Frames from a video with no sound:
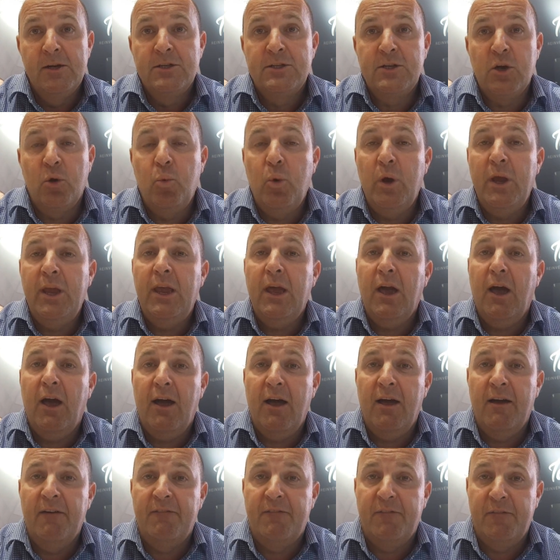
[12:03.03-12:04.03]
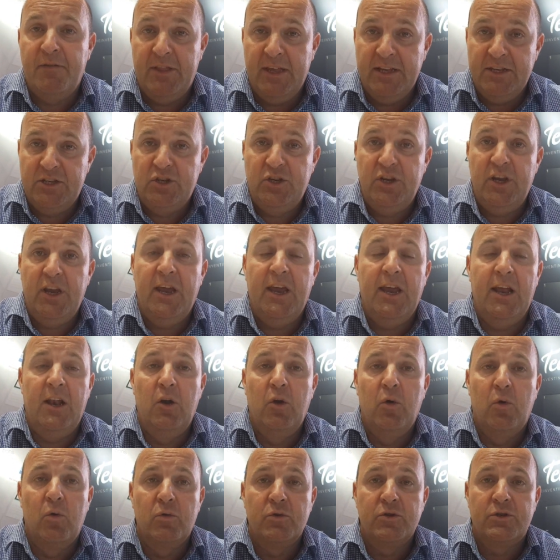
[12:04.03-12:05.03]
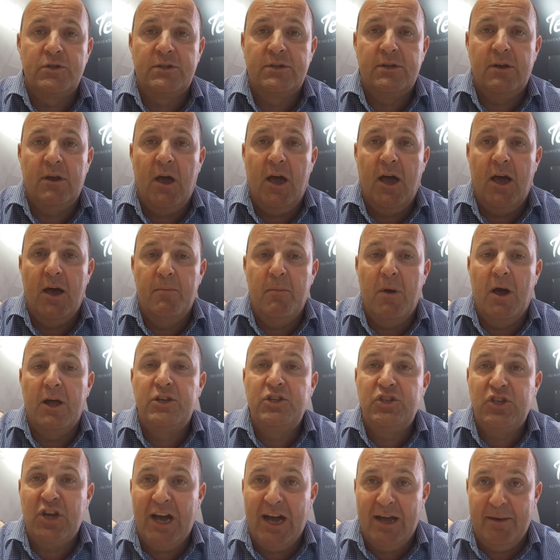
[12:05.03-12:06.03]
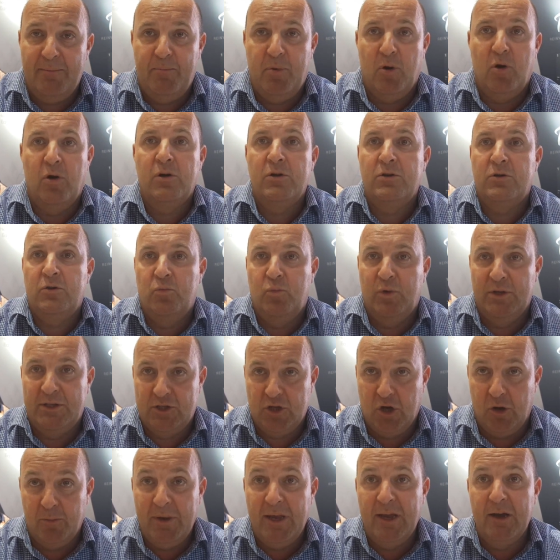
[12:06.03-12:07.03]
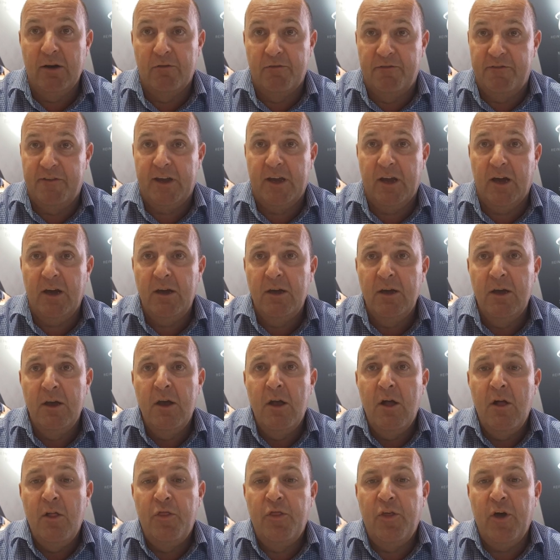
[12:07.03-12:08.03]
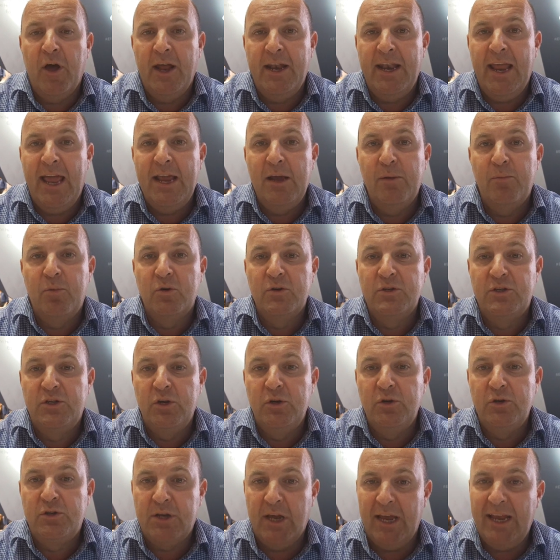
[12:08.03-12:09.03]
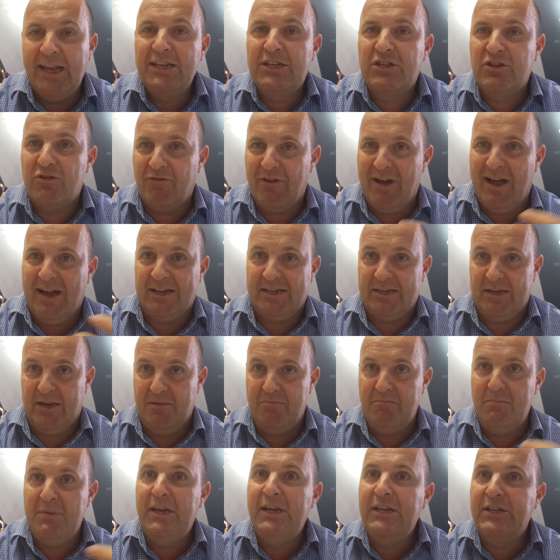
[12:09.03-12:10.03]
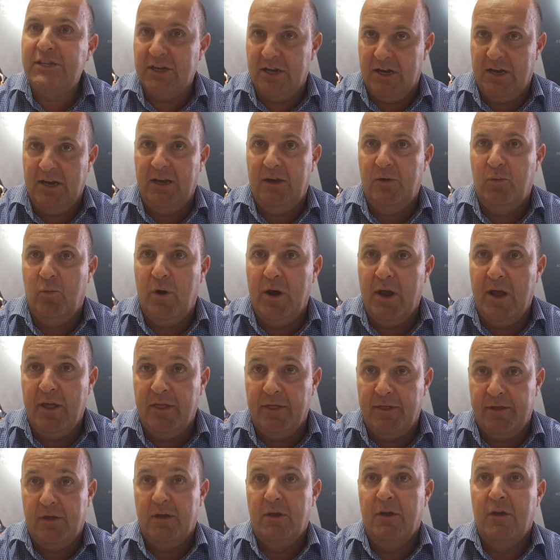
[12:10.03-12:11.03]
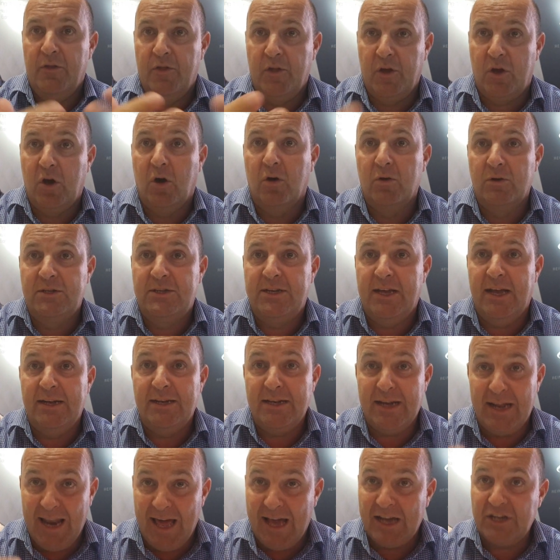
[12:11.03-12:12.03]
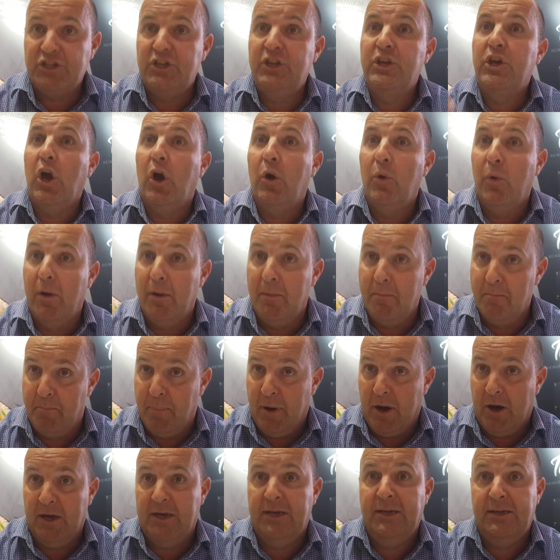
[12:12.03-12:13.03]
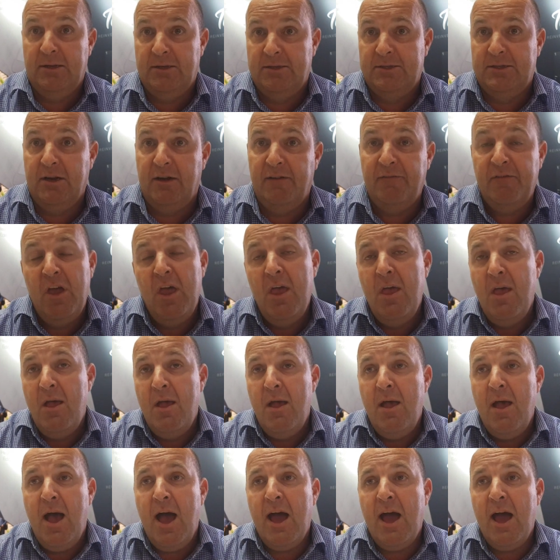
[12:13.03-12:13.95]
So we have this year launched a chatbot with Tommy Hilfiger that enables you to interact immediately with the content and actually go and buy stuff.